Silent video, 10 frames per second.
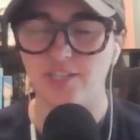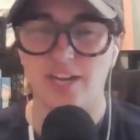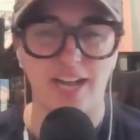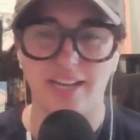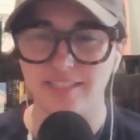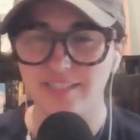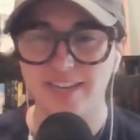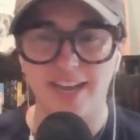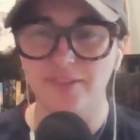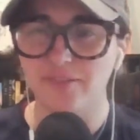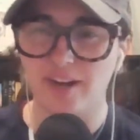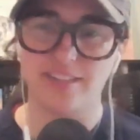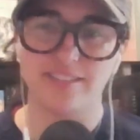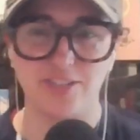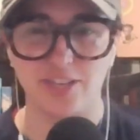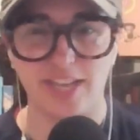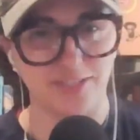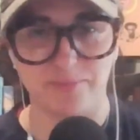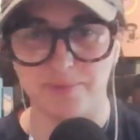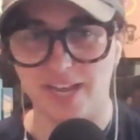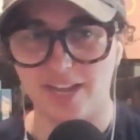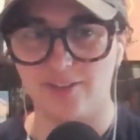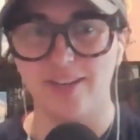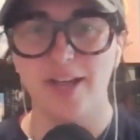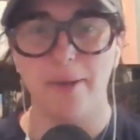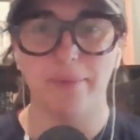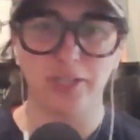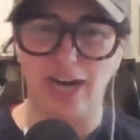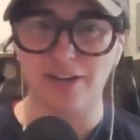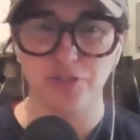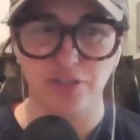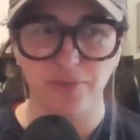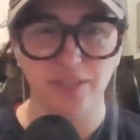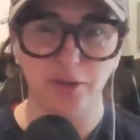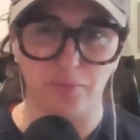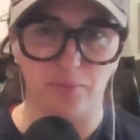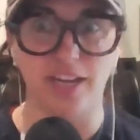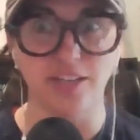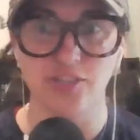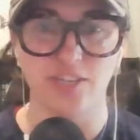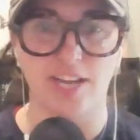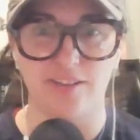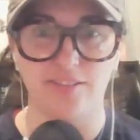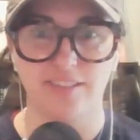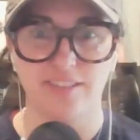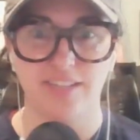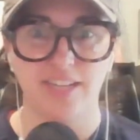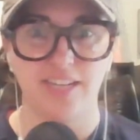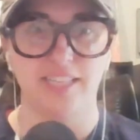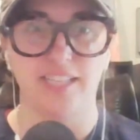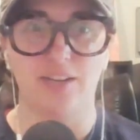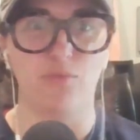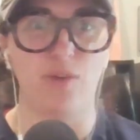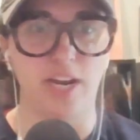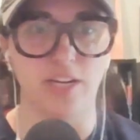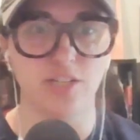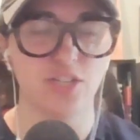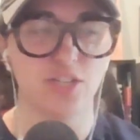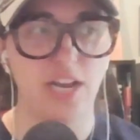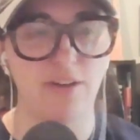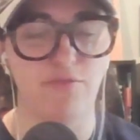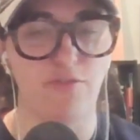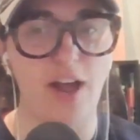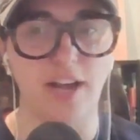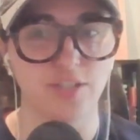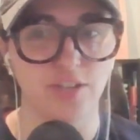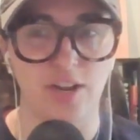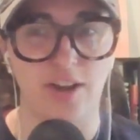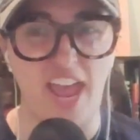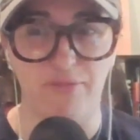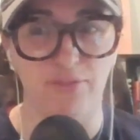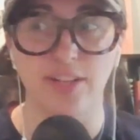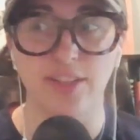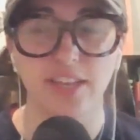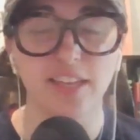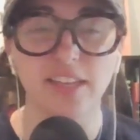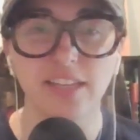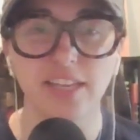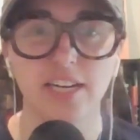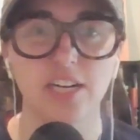a Heinz town, right? It's such a ketchup town, but they're actually really a ranch town. Like ranch and fries are on everything here,